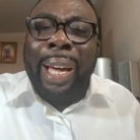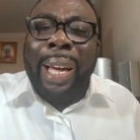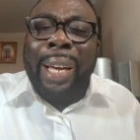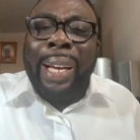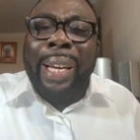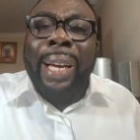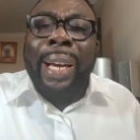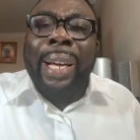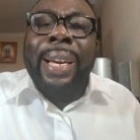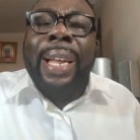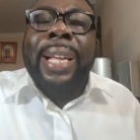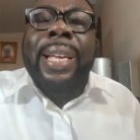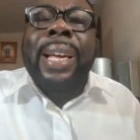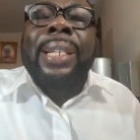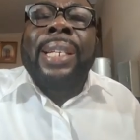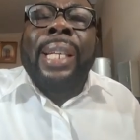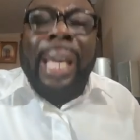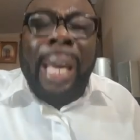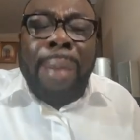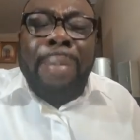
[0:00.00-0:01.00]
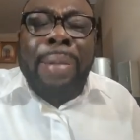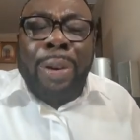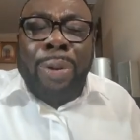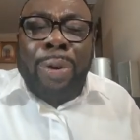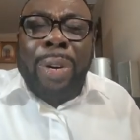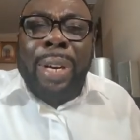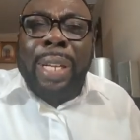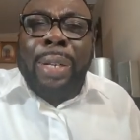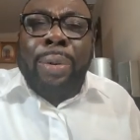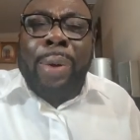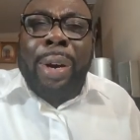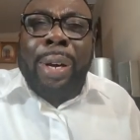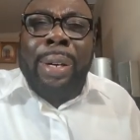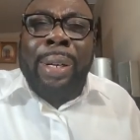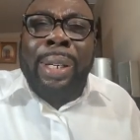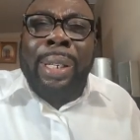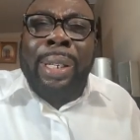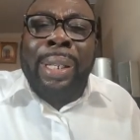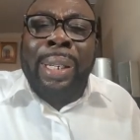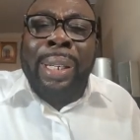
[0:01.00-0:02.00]
they just came into this
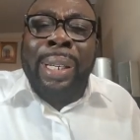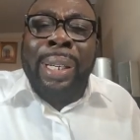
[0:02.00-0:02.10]
world